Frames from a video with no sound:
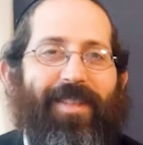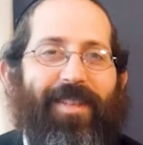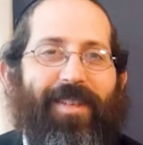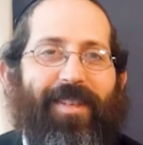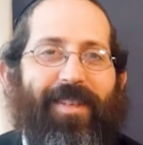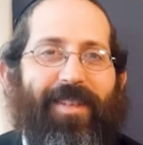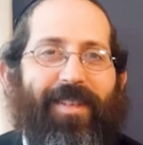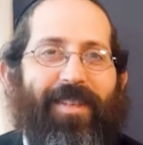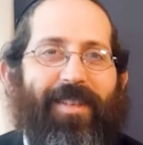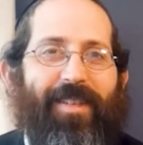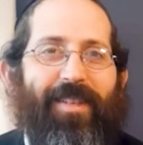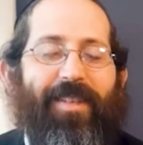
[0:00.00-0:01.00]

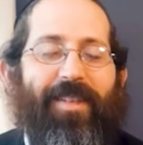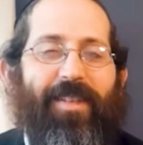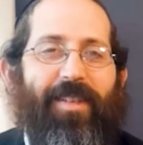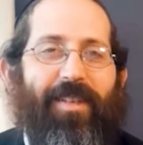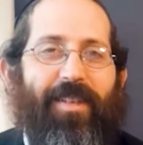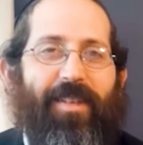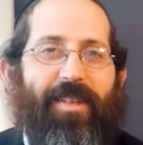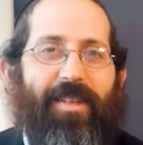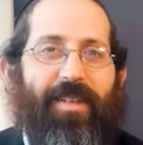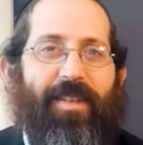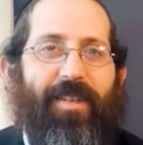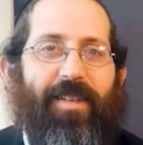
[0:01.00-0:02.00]

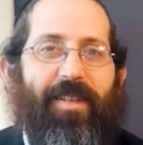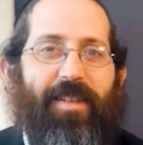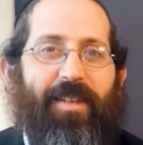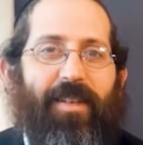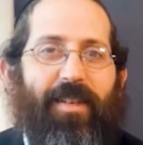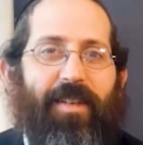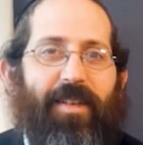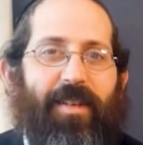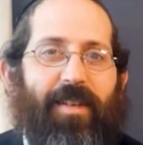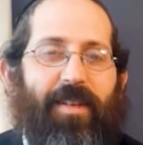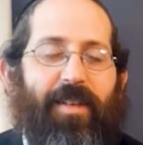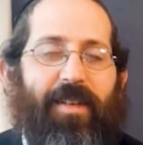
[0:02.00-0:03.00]

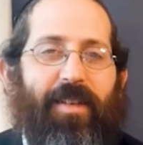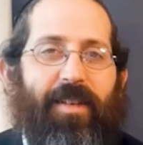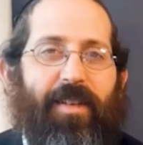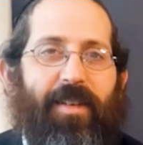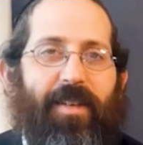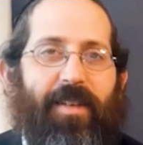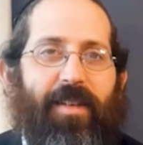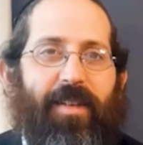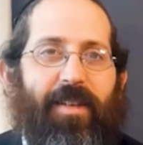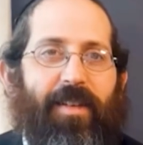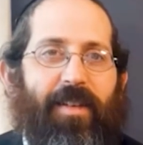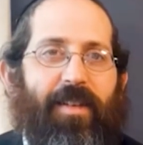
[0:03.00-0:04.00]

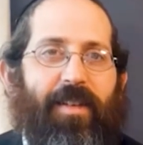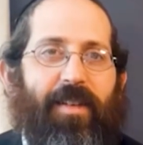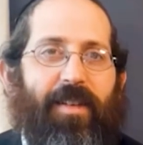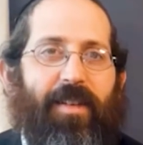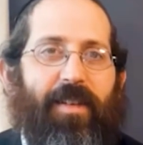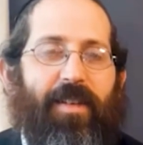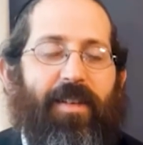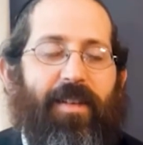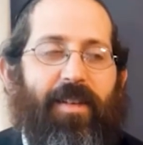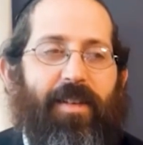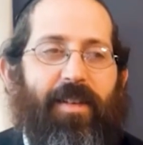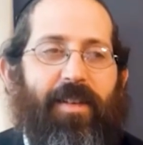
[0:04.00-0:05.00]

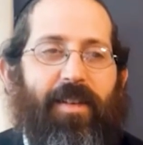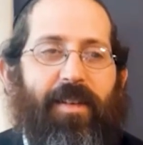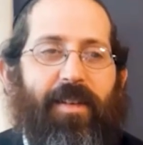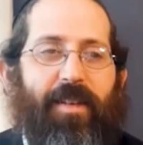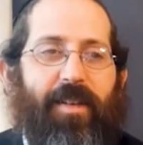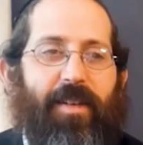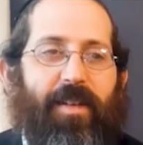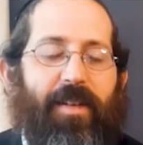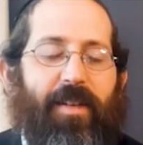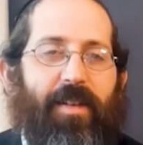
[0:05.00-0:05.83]
[no speech]